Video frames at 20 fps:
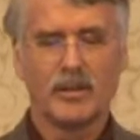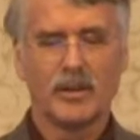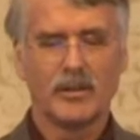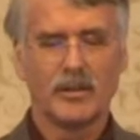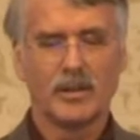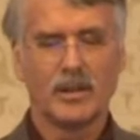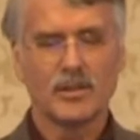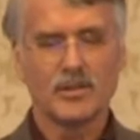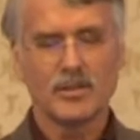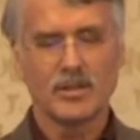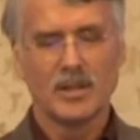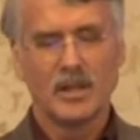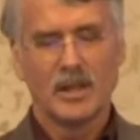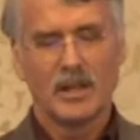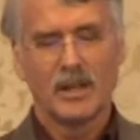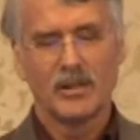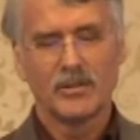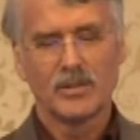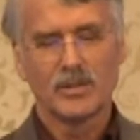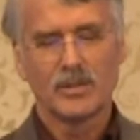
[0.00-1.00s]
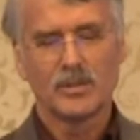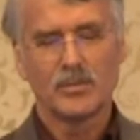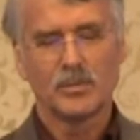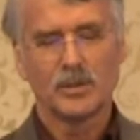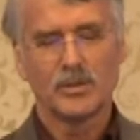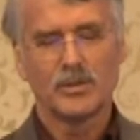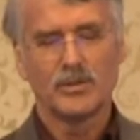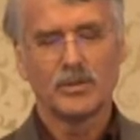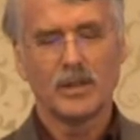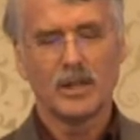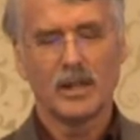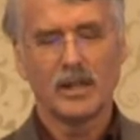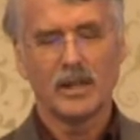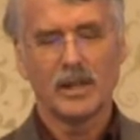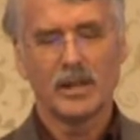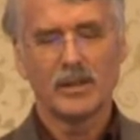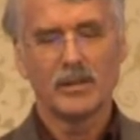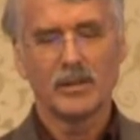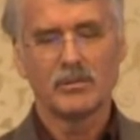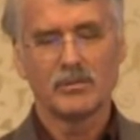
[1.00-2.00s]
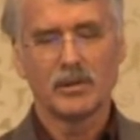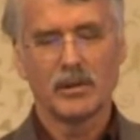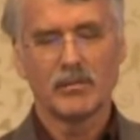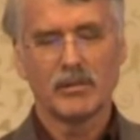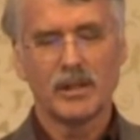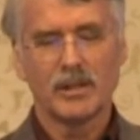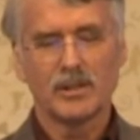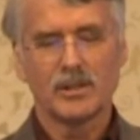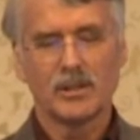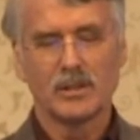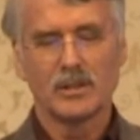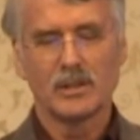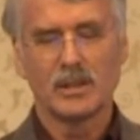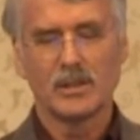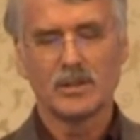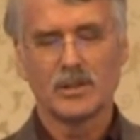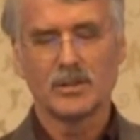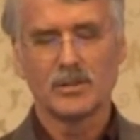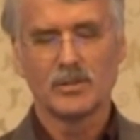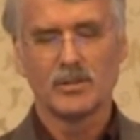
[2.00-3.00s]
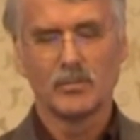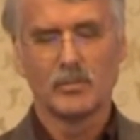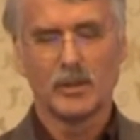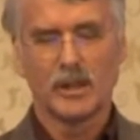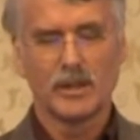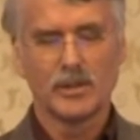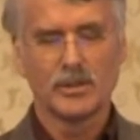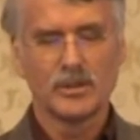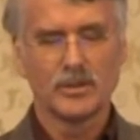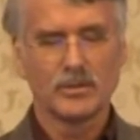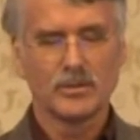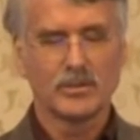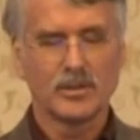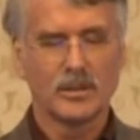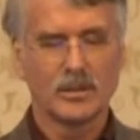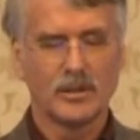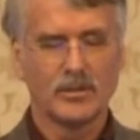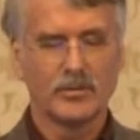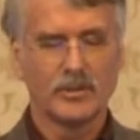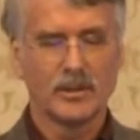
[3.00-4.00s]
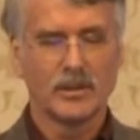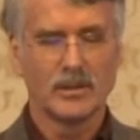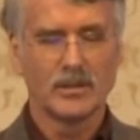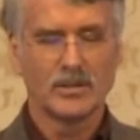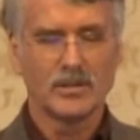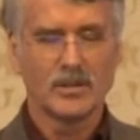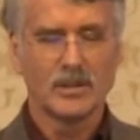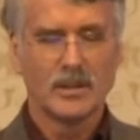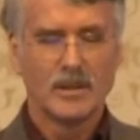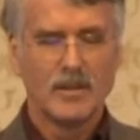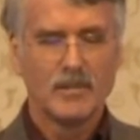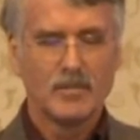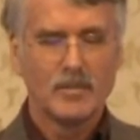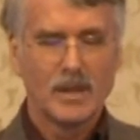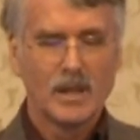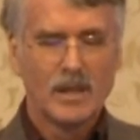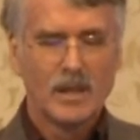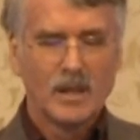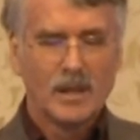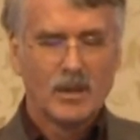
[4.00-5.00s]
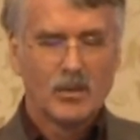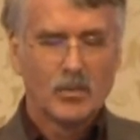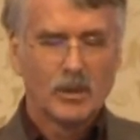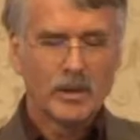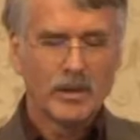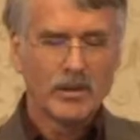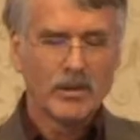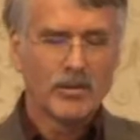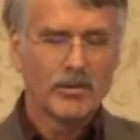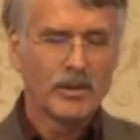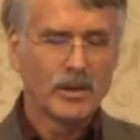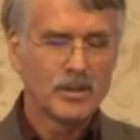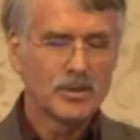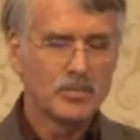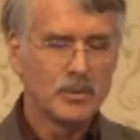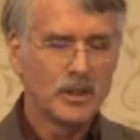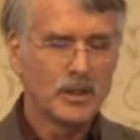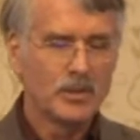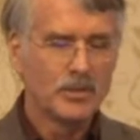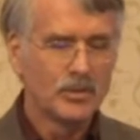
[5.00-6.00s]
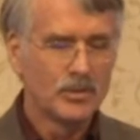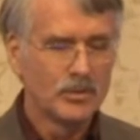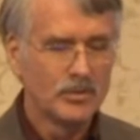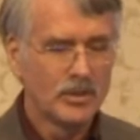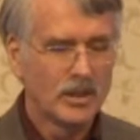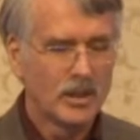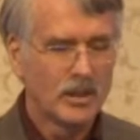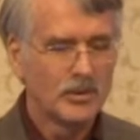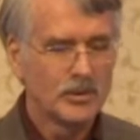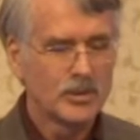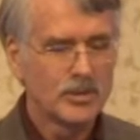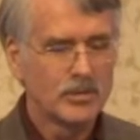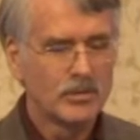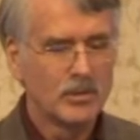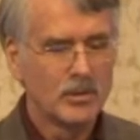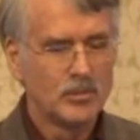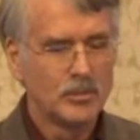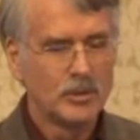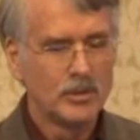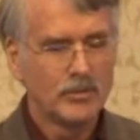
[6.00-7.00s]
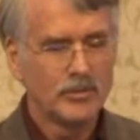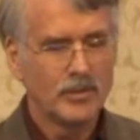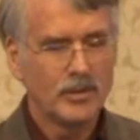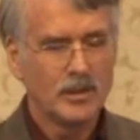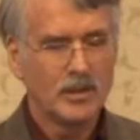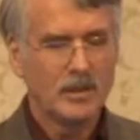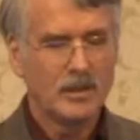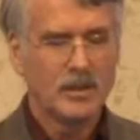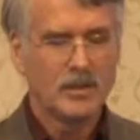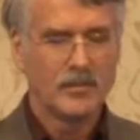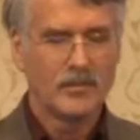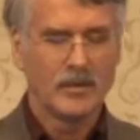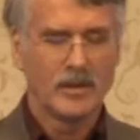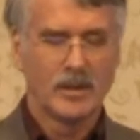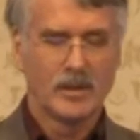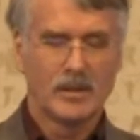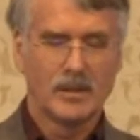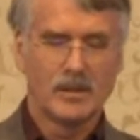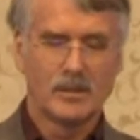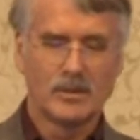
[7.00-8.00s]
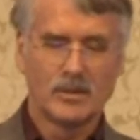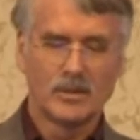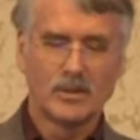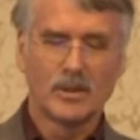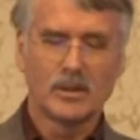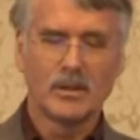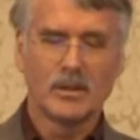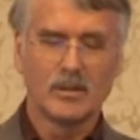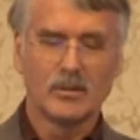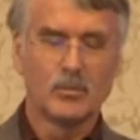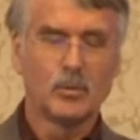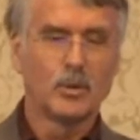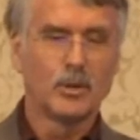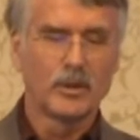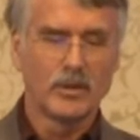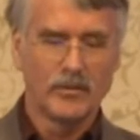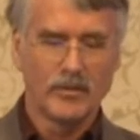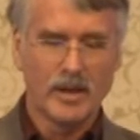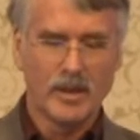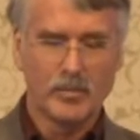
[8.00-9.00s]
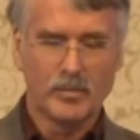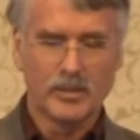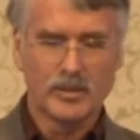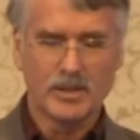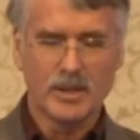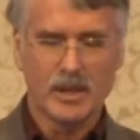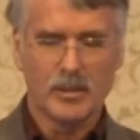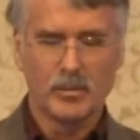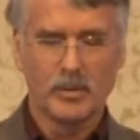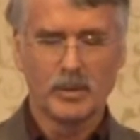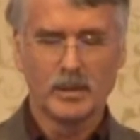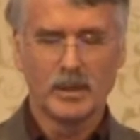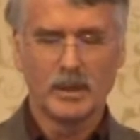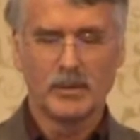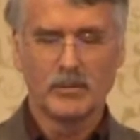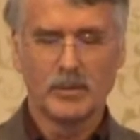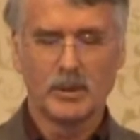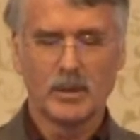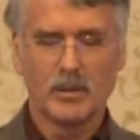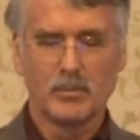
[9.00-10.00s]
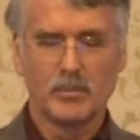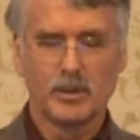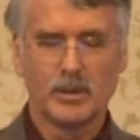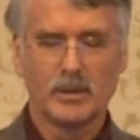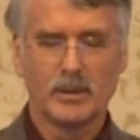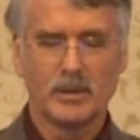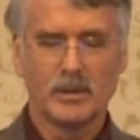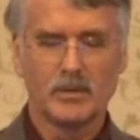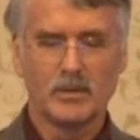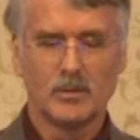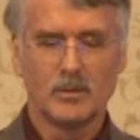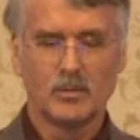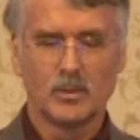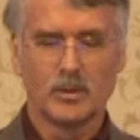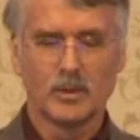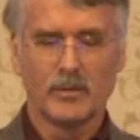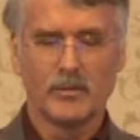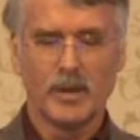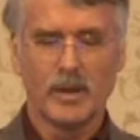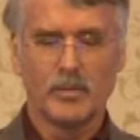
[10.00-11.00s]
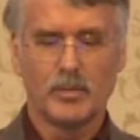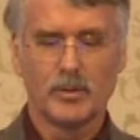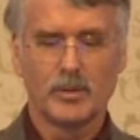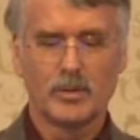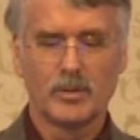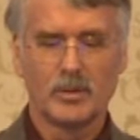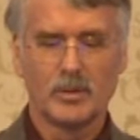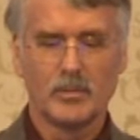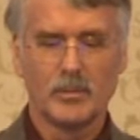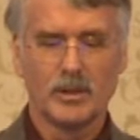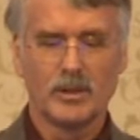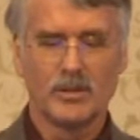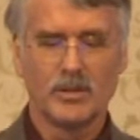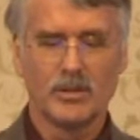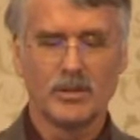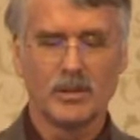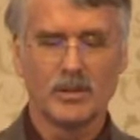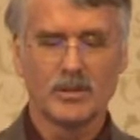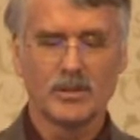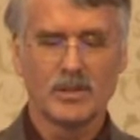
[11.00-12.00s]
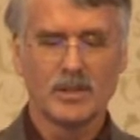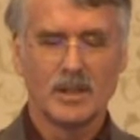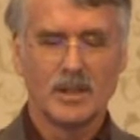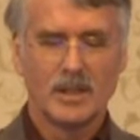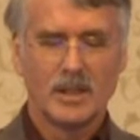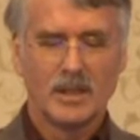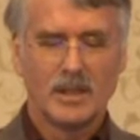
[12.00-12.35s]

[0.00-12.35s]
variance, and this is what you get out of the regression, and it's of marginal significance. One of the things we can do, though, is to remove the, uh, or look at the water vapor separately, and we can put a water vapor term into this.